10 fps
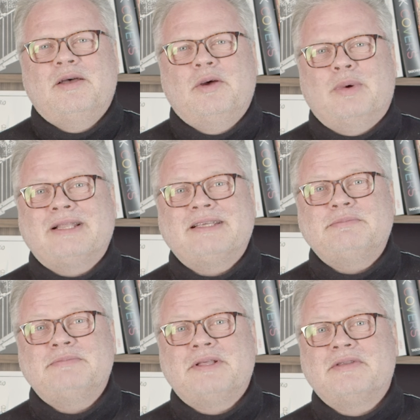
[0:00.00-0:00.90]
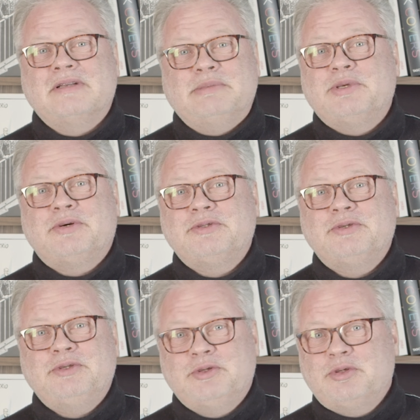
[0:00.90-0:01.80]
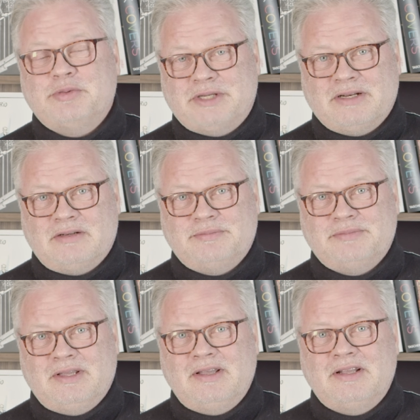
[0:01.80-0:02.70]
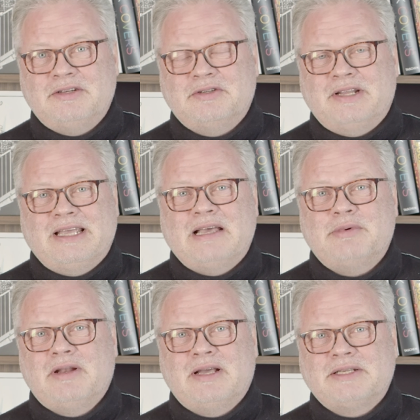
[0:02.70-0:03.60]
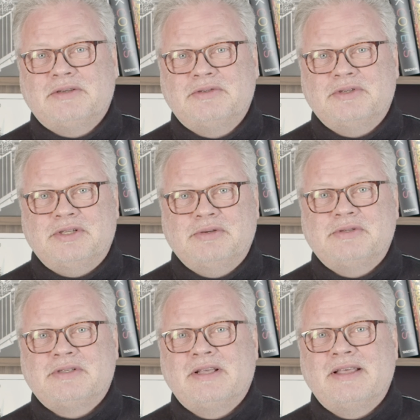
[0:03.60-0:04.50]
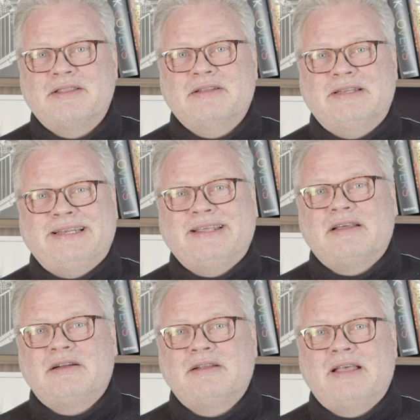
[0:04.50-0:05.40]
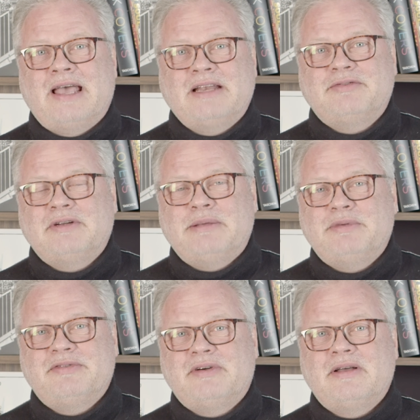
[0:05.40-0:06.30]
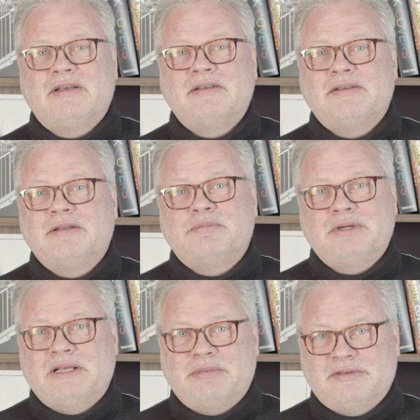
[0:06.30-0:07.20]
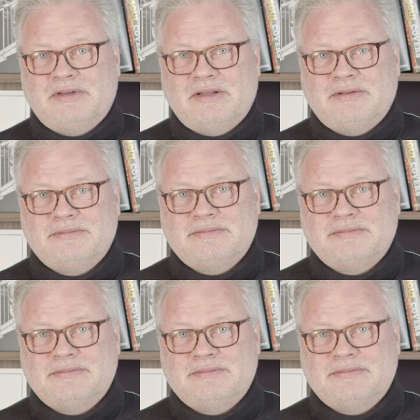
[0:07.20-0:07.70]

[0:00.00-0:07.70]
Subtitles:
Welcome at the Lehmannaudio YouTube channel. Today I would like to introduce the linear headphone amplifier and preamplifier.